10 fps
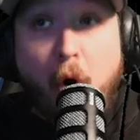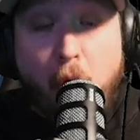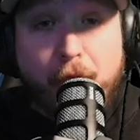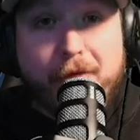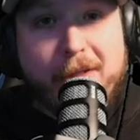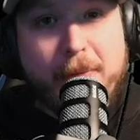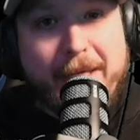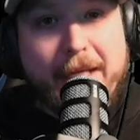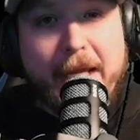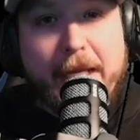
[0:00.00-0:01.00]
Hopefully, we
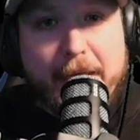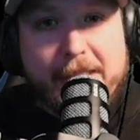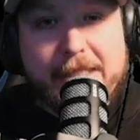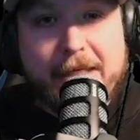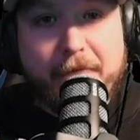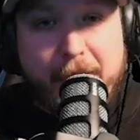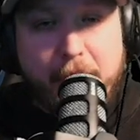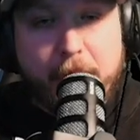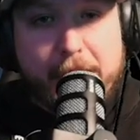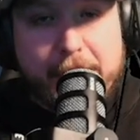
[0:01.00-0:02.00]
get a nice
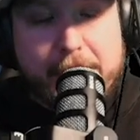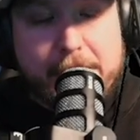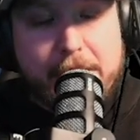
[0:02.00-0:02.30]
event with this.